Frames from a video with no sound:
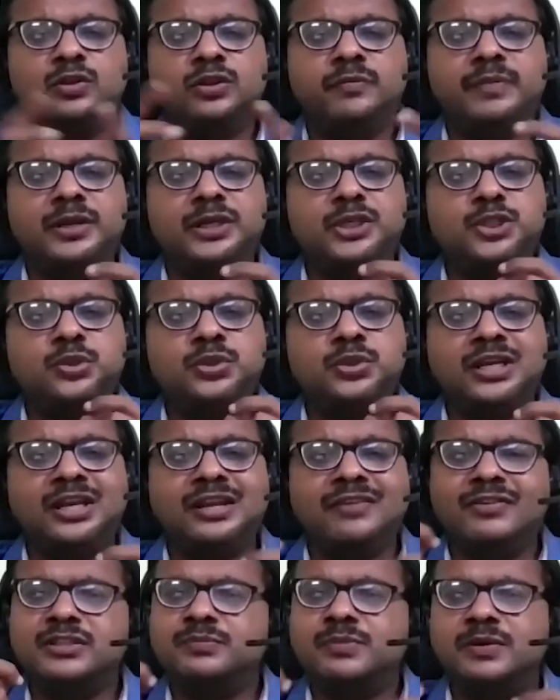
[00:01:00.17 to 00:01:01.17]
though the maturity
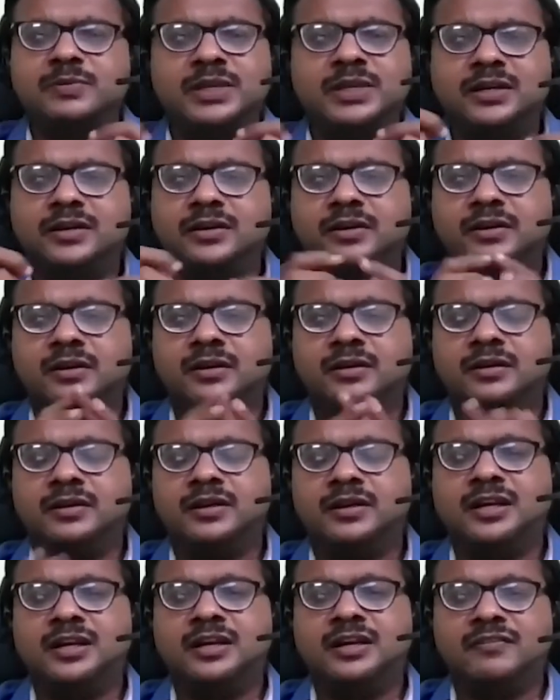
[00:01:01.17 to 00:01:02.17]
levels may be
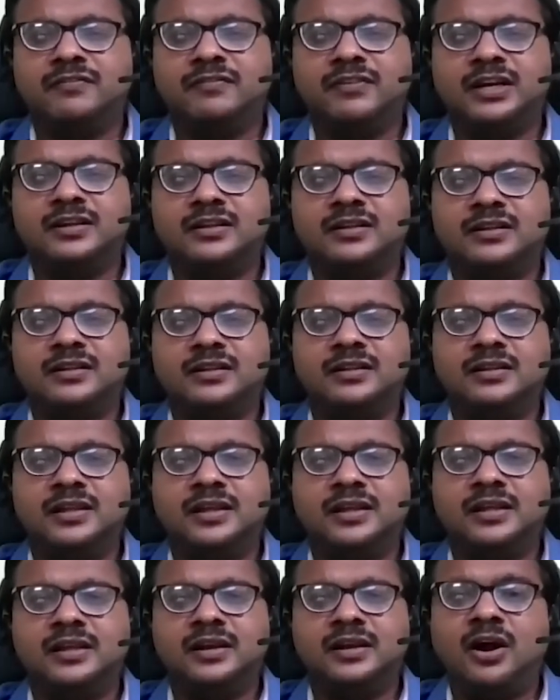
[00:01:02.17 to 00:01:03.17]
little different,
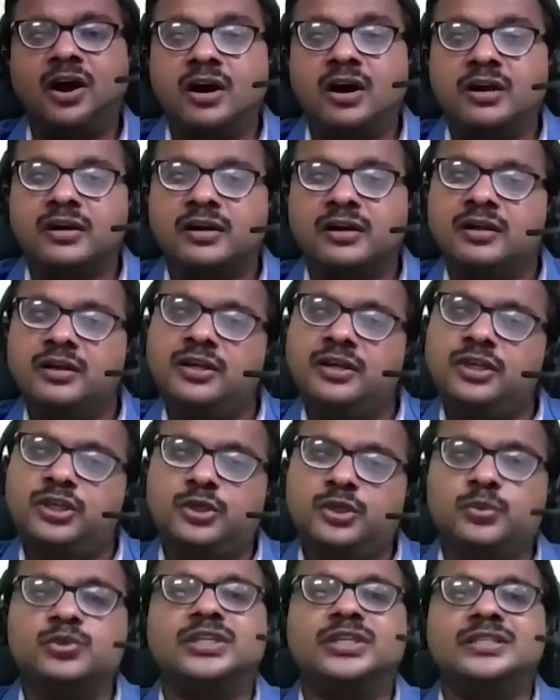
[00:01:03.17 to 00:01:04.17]
there are
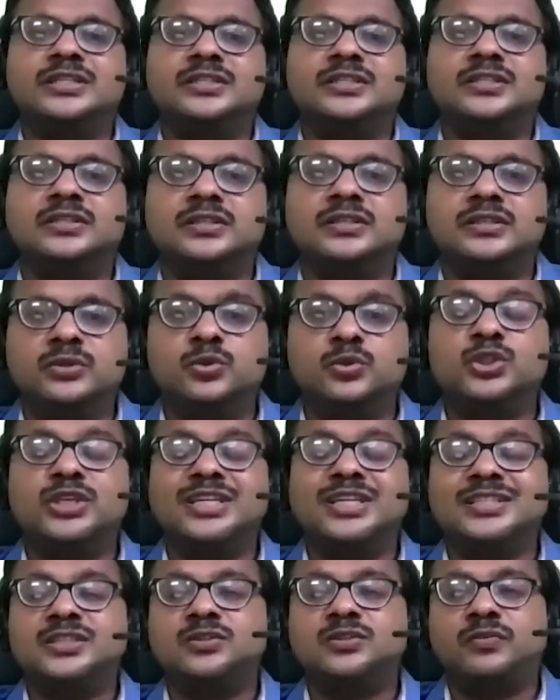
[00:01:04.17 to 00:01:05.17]
uses
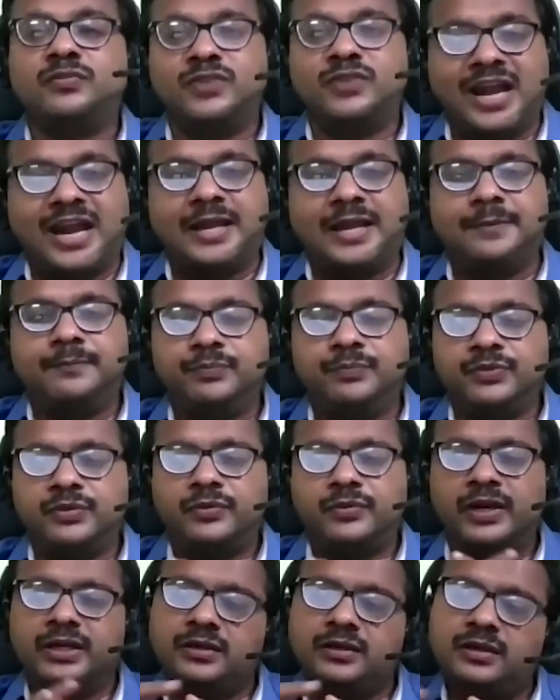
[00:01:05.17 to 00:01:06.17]
of AI,
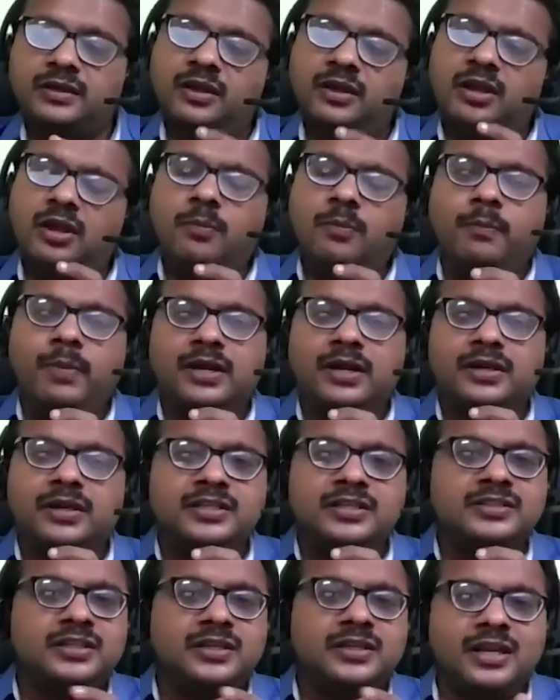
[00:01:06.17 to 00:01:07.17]
right? But
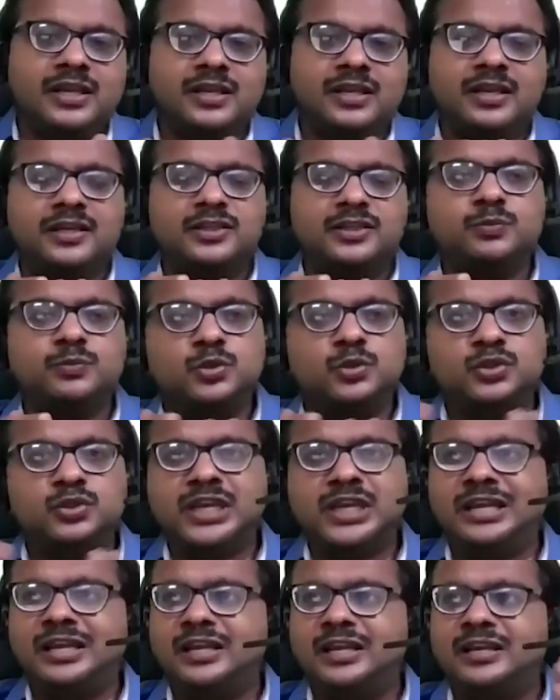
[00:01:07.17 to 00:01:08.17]
is it like a smooth
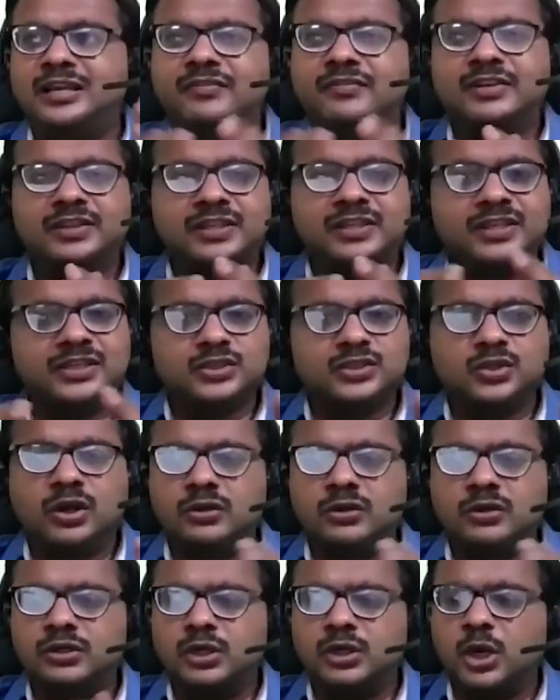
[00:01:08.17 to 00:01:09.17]
sailing, everything is
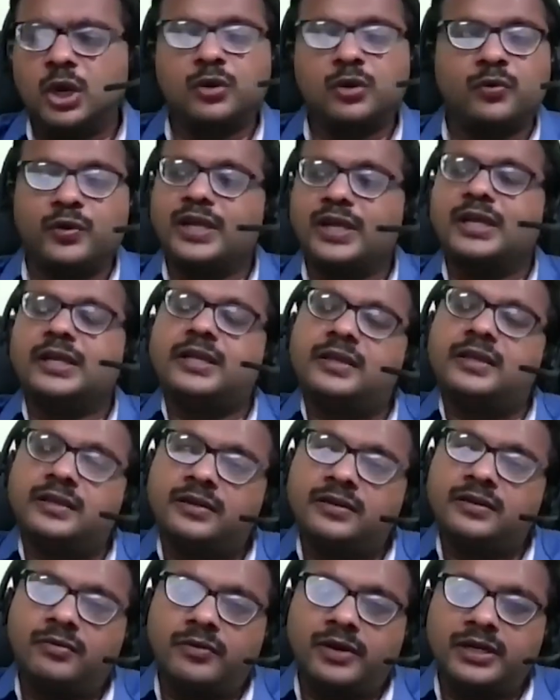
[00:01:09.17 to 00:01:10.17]
solved? Not really,
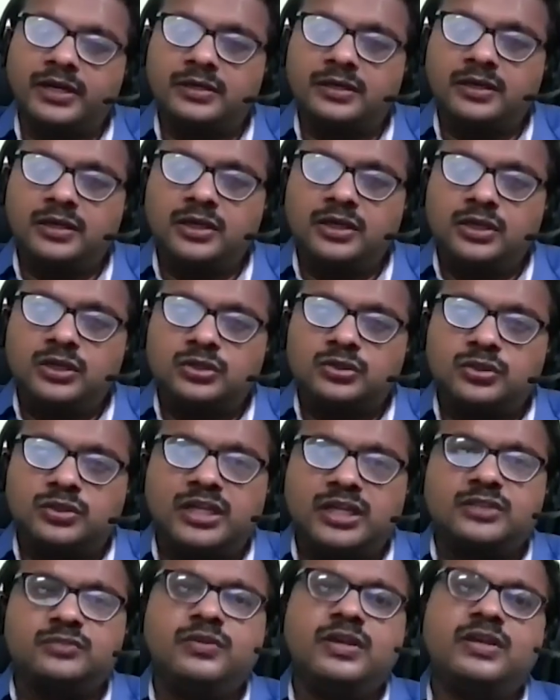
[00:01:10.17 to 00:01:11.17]
right? So
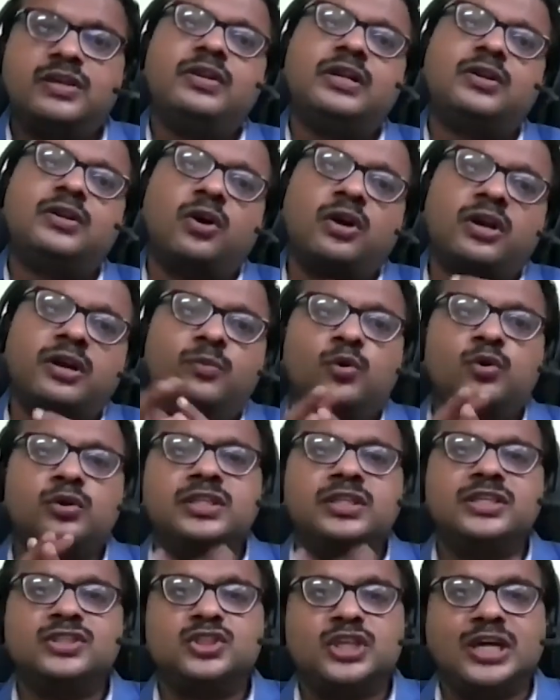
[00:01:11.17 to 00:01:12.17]
that's where we'll talk
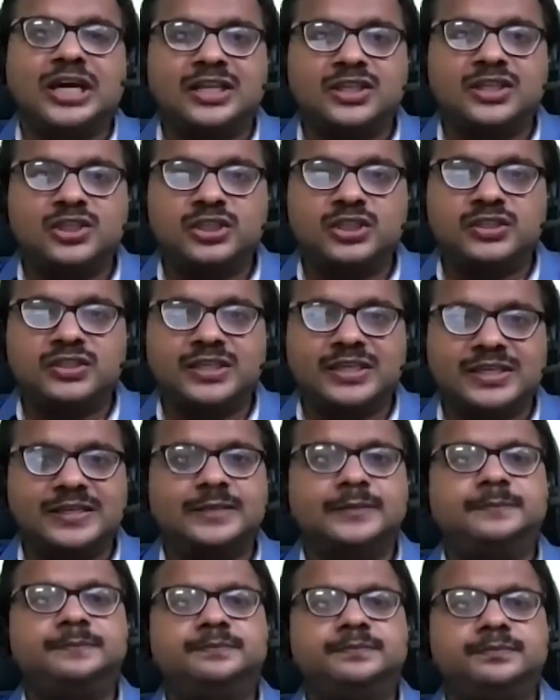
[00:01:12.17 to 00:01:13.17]
about these challenges
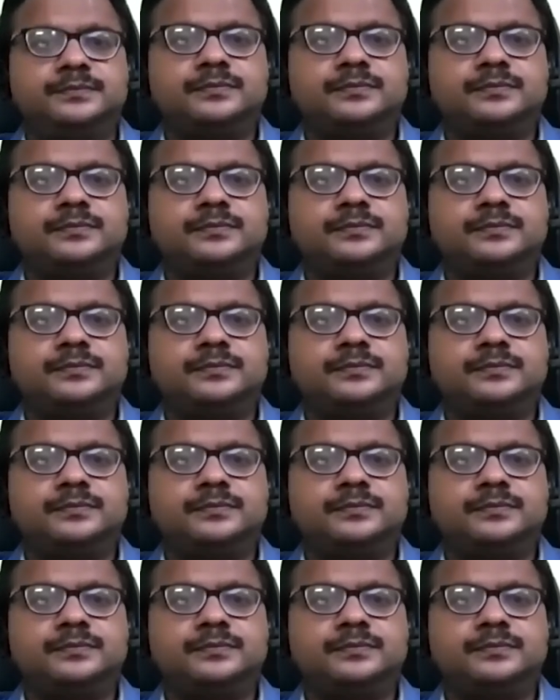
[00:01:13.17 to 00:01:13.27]
here.